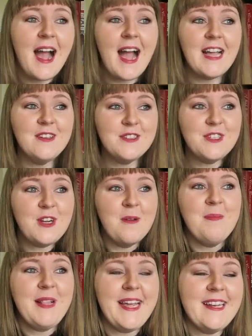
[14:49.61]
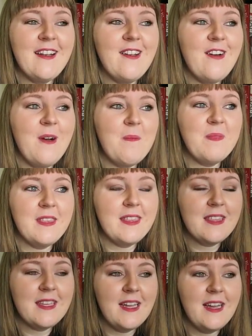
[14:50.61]
I used to complain a lot
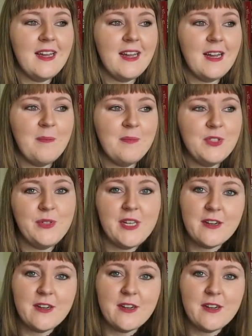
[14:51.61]
2